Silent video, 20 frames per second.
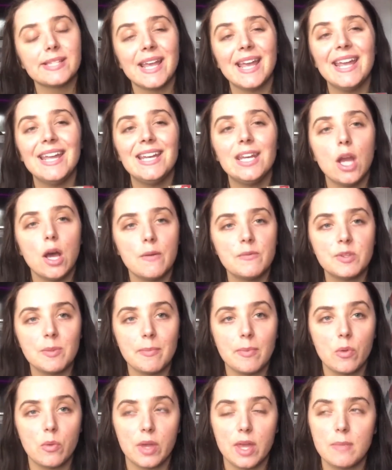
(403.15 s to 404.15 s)
He loves
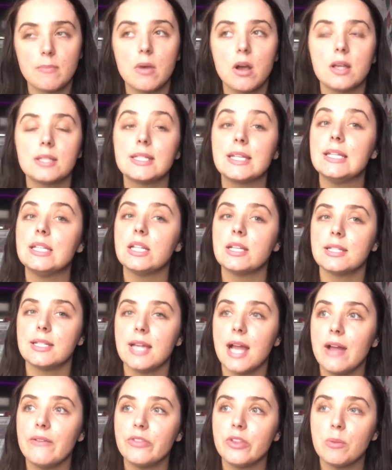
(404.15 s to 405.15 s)
Milky Bars. He doesn't
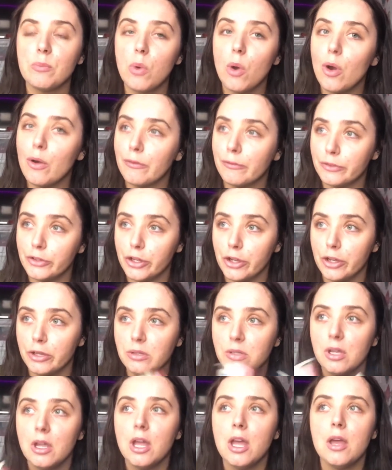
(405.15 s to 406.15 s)
have them often,